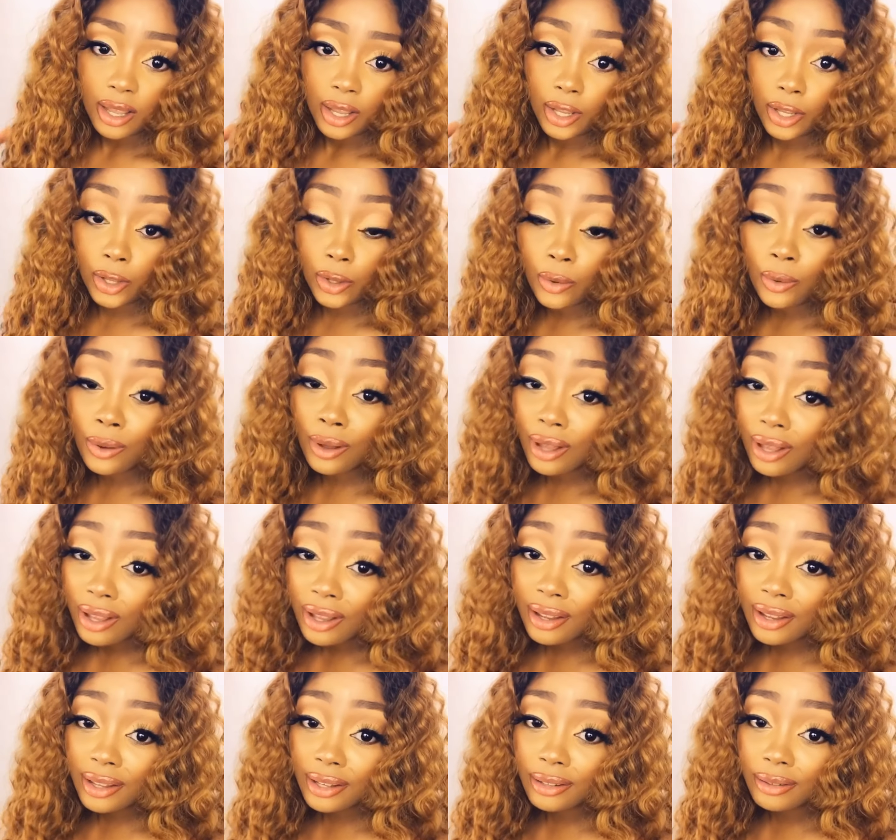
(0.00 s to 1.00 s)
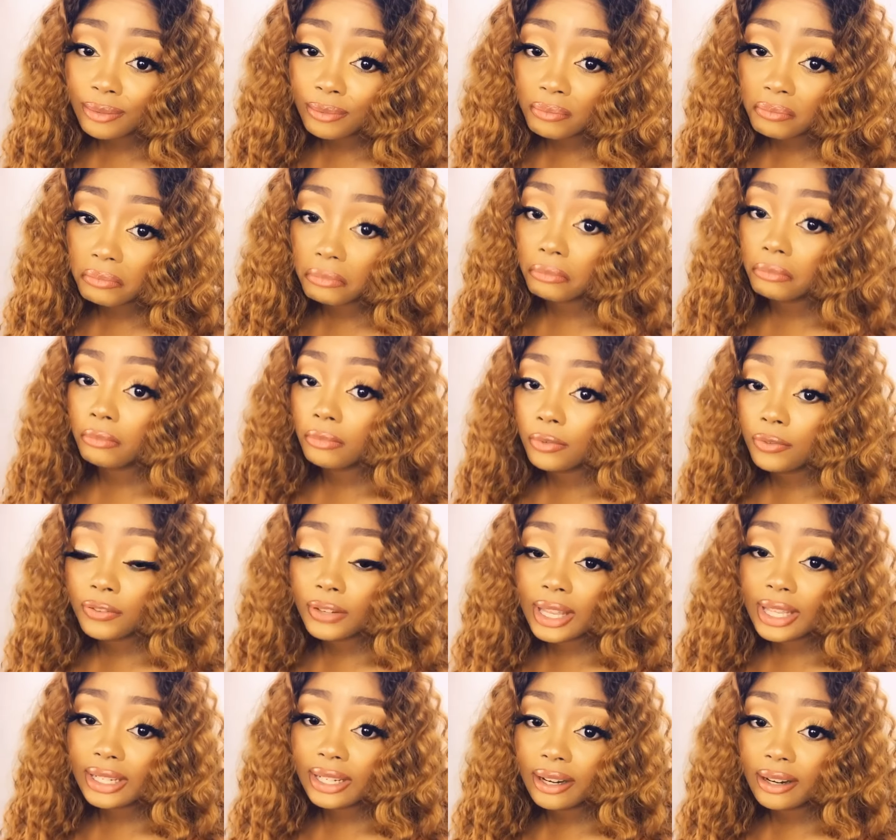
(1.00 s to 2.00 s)
you could
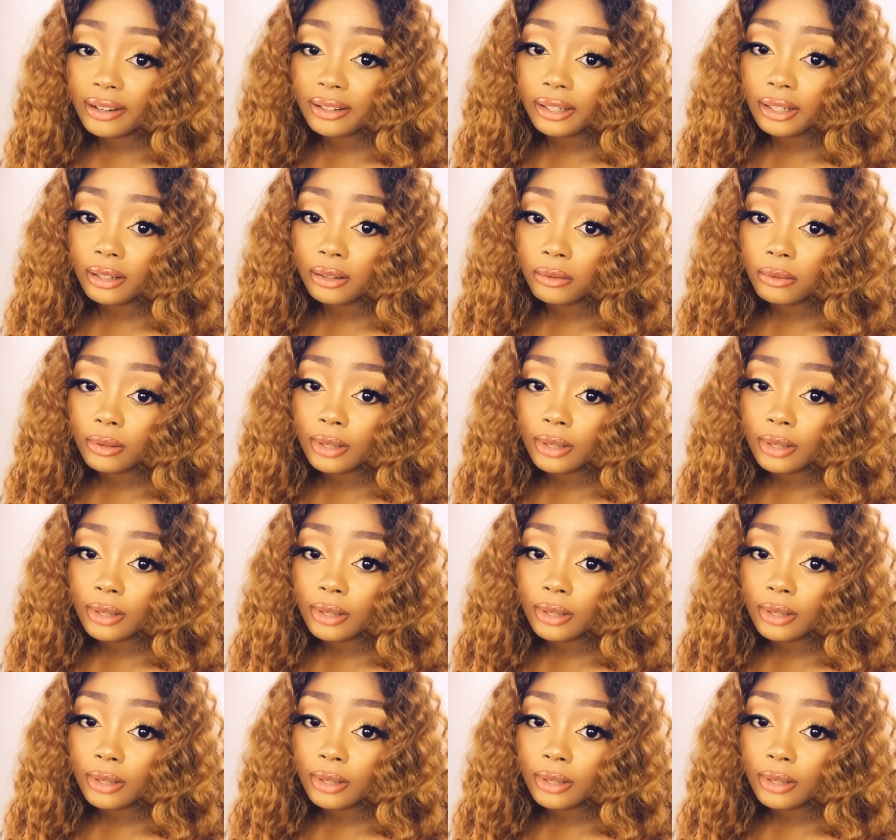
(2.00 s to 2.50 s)
flat iron it.